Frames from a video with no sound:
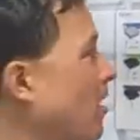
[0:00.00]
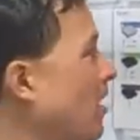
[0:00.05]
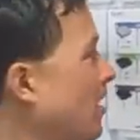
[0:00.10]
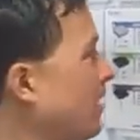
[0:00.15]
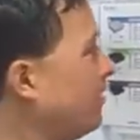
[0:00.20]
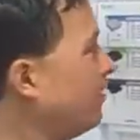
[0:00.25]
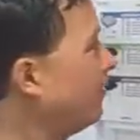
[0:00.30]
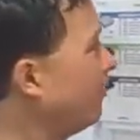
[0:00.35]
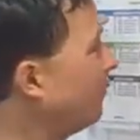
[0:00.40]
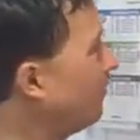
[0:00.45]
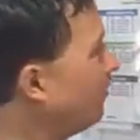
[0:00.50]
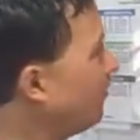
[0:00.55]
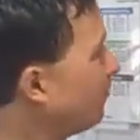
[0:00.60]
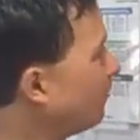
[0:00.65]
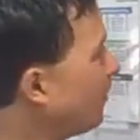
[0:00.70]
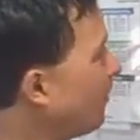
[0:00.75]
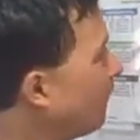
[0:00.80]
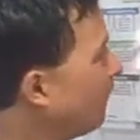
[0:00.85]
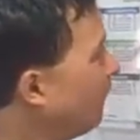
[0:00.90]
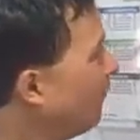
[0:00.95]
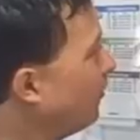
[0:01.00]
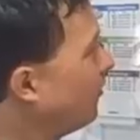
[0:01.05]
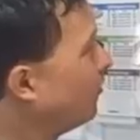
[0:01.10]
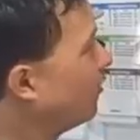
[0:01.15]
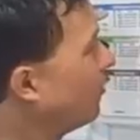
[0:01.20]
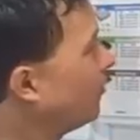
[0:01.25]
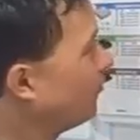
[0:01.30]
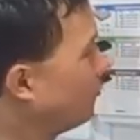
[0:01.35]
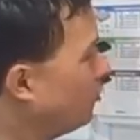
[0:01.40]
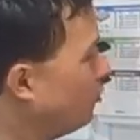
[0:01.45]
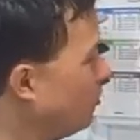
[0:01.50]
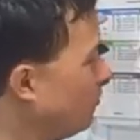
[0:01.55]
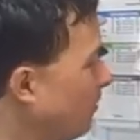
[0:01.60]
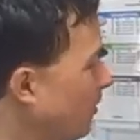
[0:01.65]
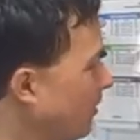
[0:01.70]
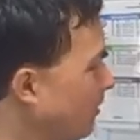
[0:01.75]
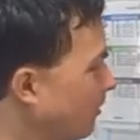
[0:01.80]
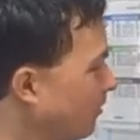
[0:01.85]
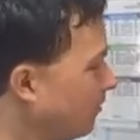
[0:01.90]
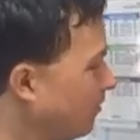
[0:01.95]
pot. Does that fit? Up, too
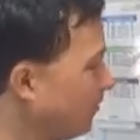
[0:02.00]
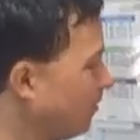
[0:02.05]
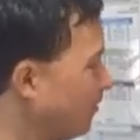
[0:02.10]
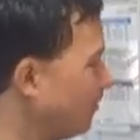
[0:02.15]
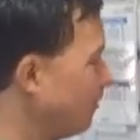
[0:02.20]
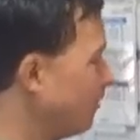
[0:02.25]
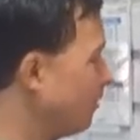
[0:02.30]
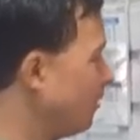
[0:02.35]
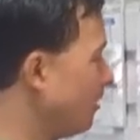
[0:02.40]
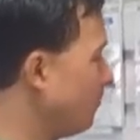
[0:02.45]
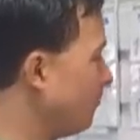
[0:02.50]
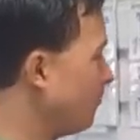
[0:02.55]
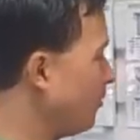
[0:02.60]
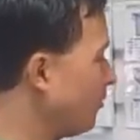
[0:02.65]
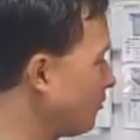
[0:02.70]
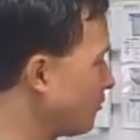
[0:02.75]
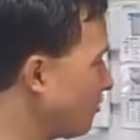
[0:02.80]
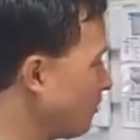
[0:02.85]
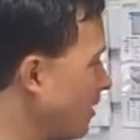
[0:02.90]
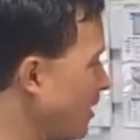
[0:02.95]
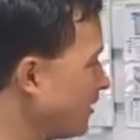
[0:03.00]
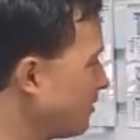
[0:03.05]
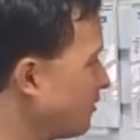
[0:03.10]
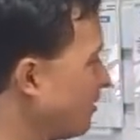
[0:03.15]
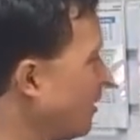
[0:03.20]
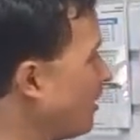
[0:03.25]
big. Up, there's the right